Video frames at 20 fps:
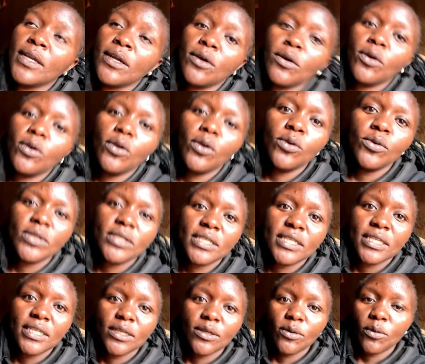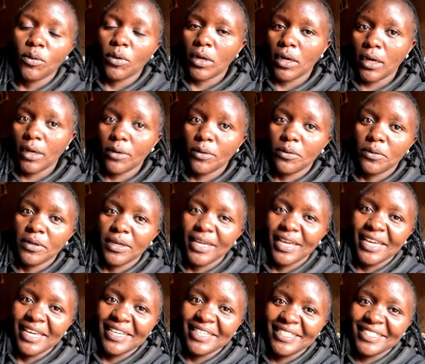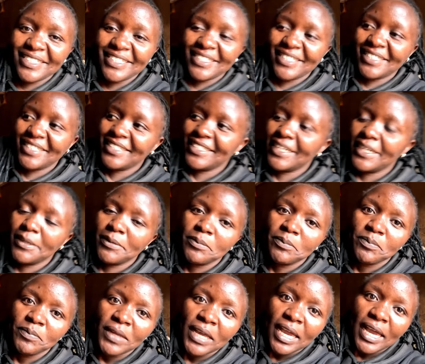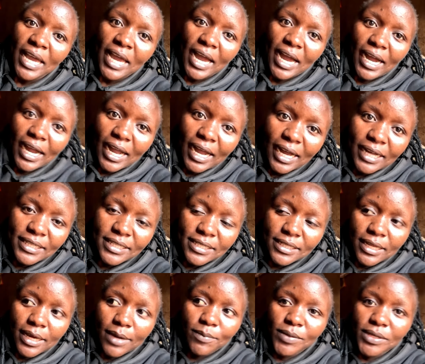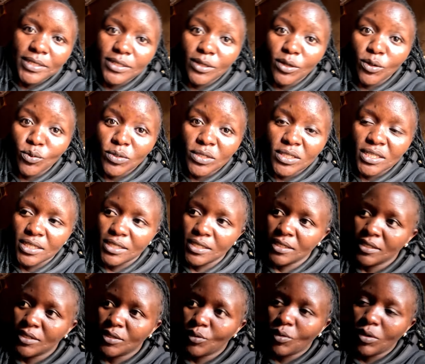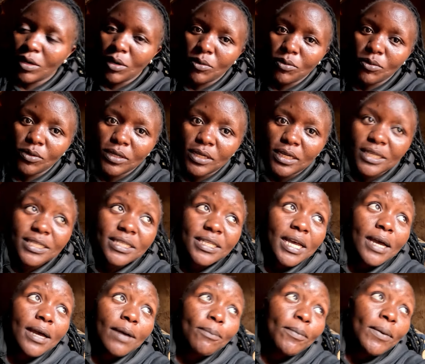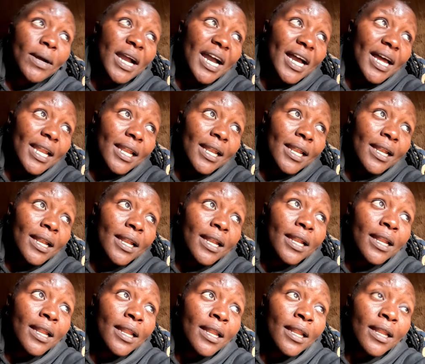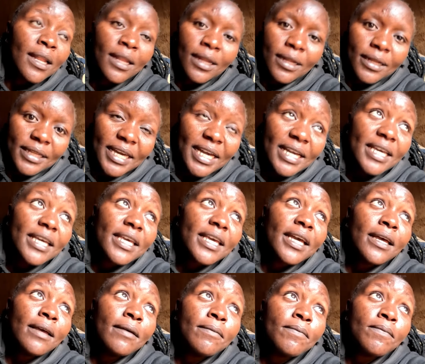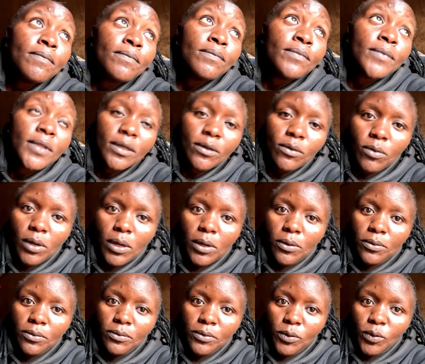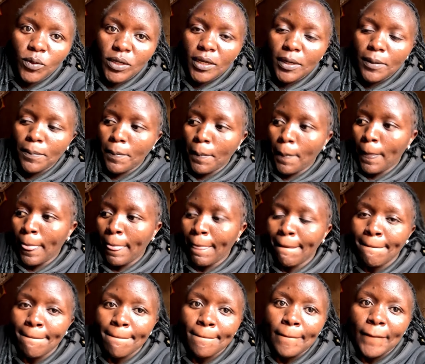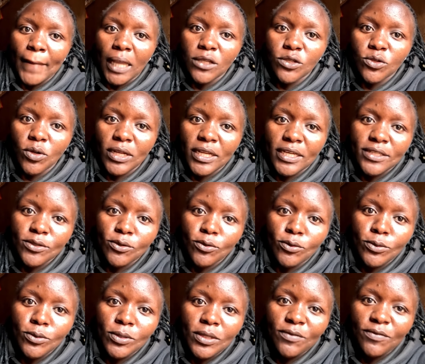Oh, Lucy. Wow. Eish. Her cat's name is Lucy. Wow. It's a girl. Ni ya kike? Wow. Okay. So let's go to the.